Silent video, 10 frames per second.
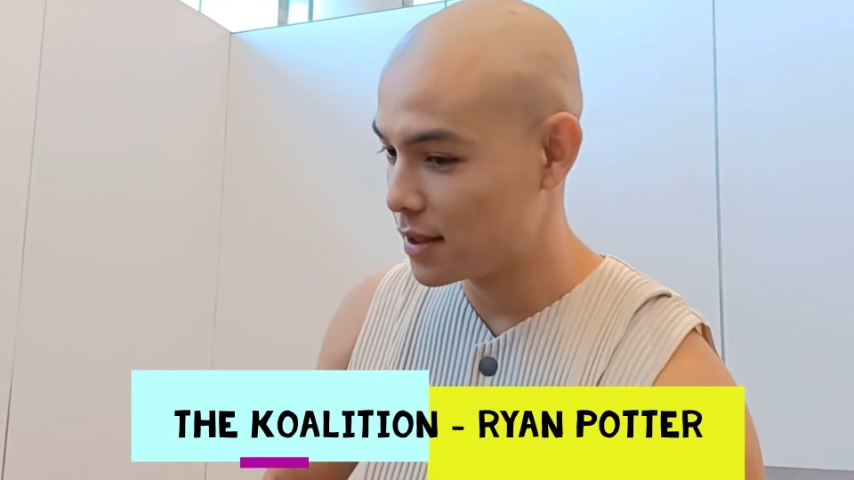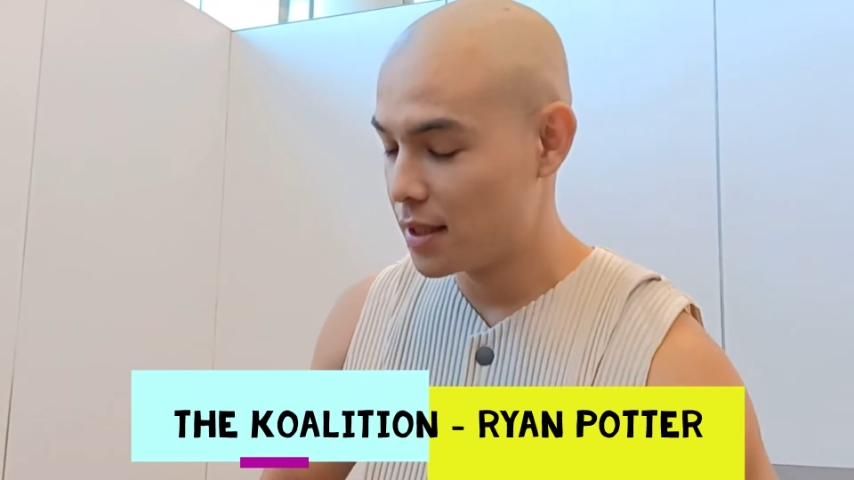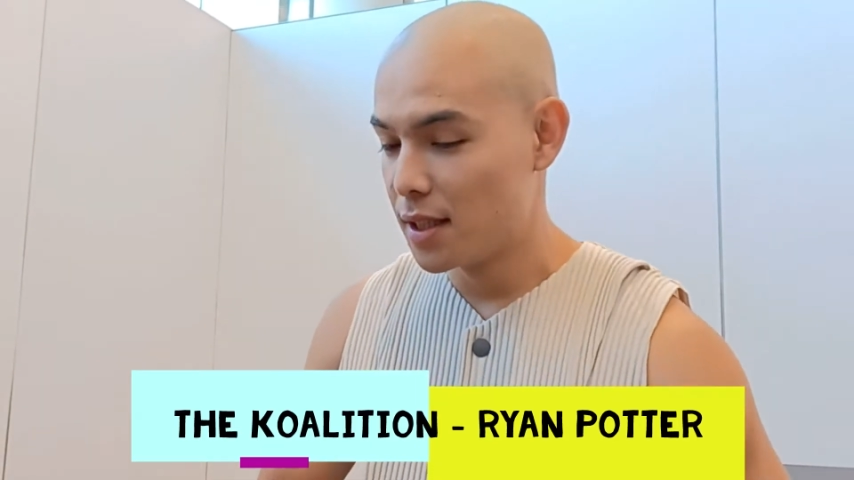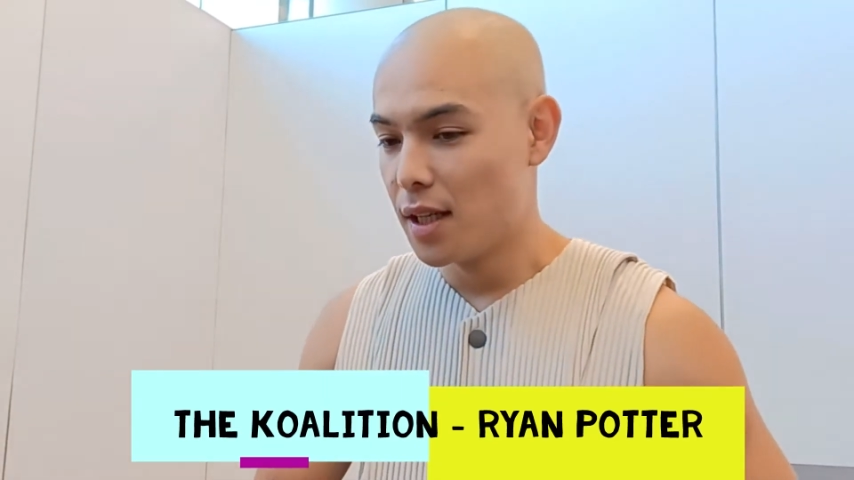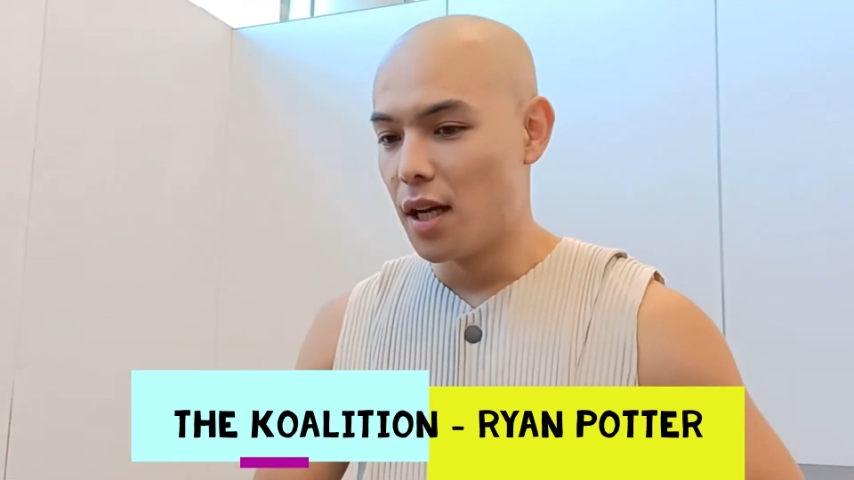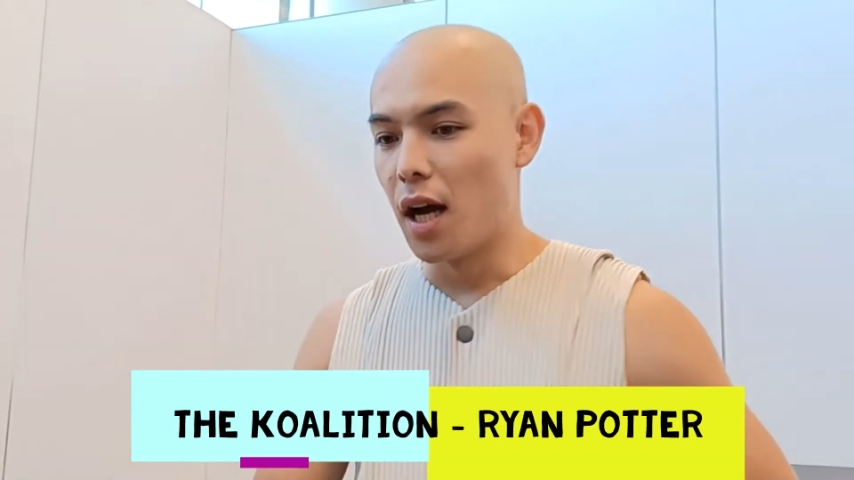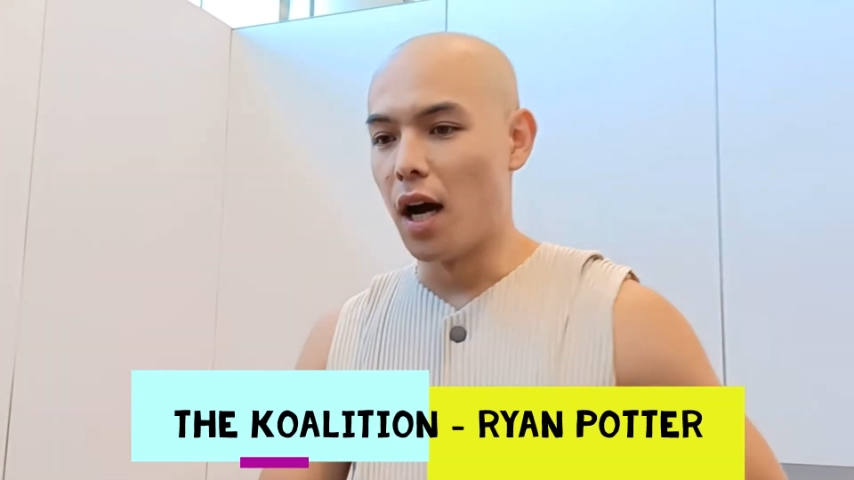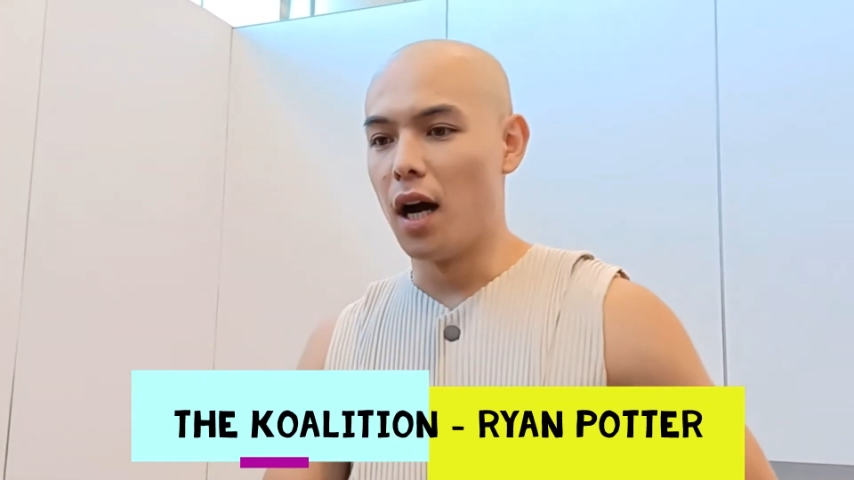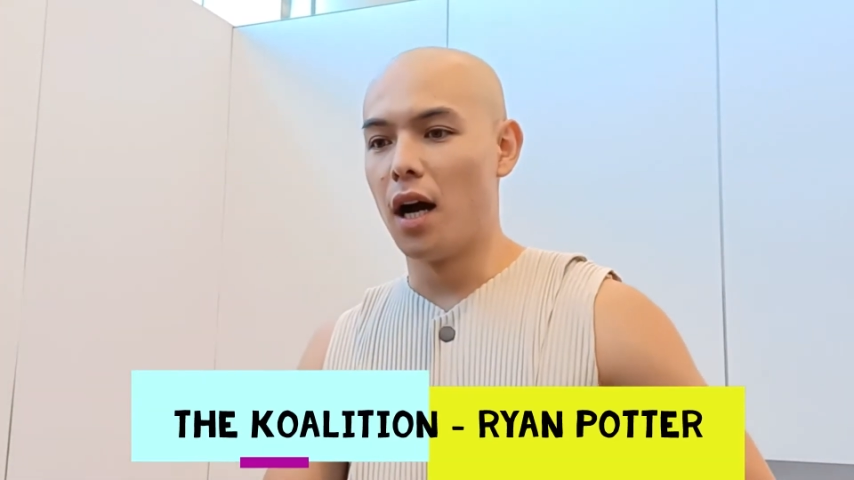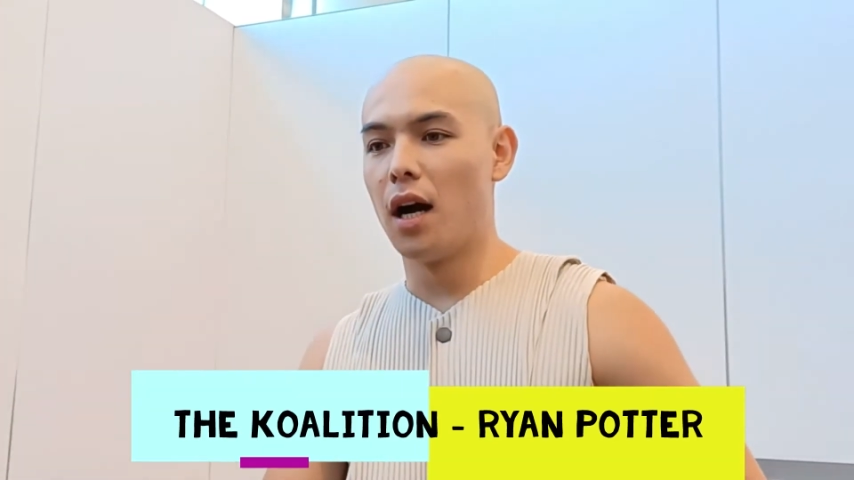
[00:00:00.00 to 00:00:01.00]
Yeah.
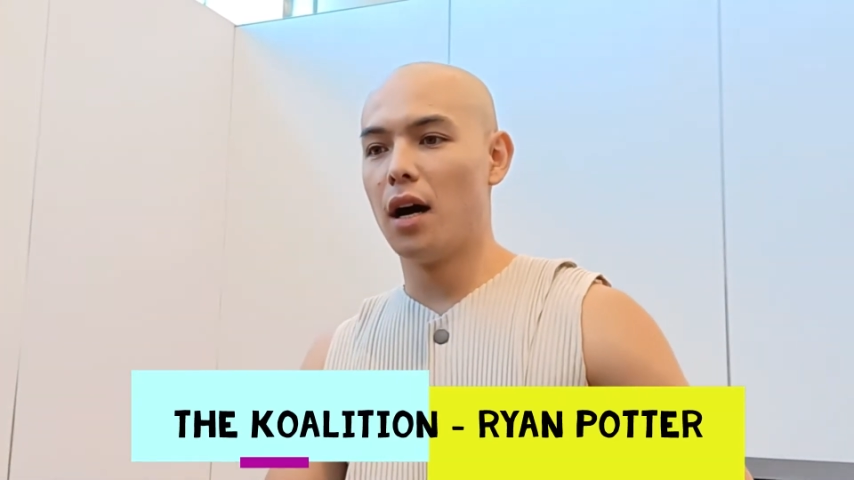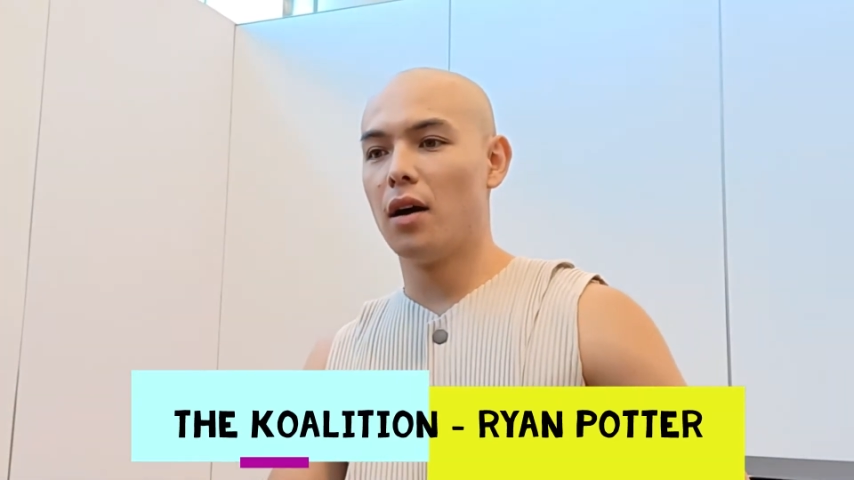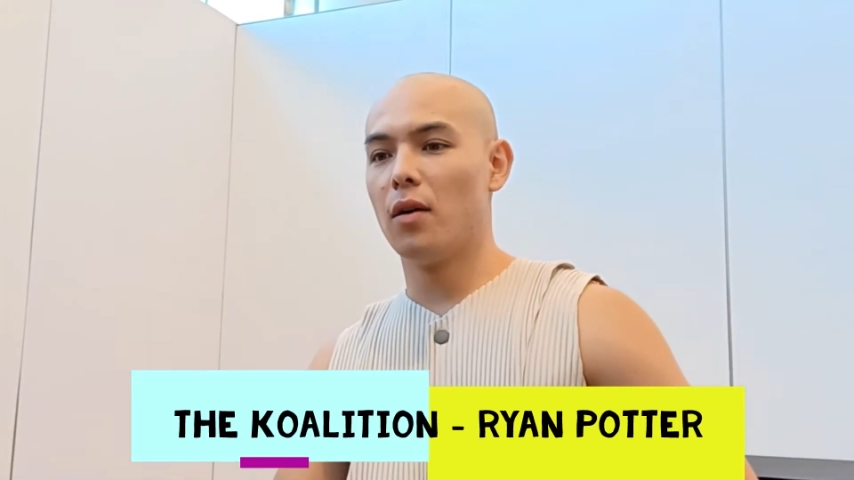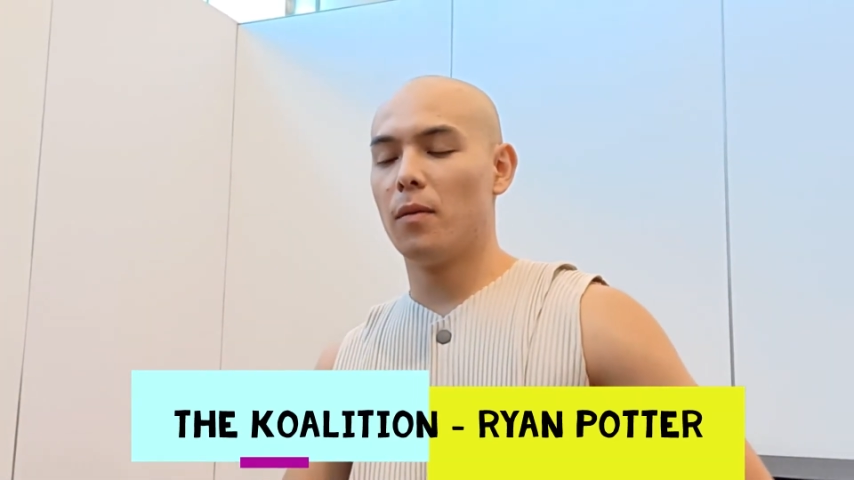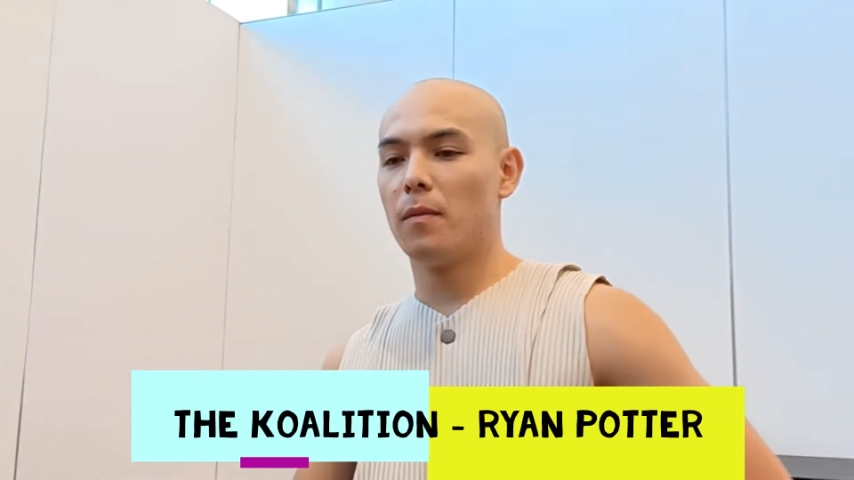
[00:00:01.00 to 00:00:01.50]
Uh,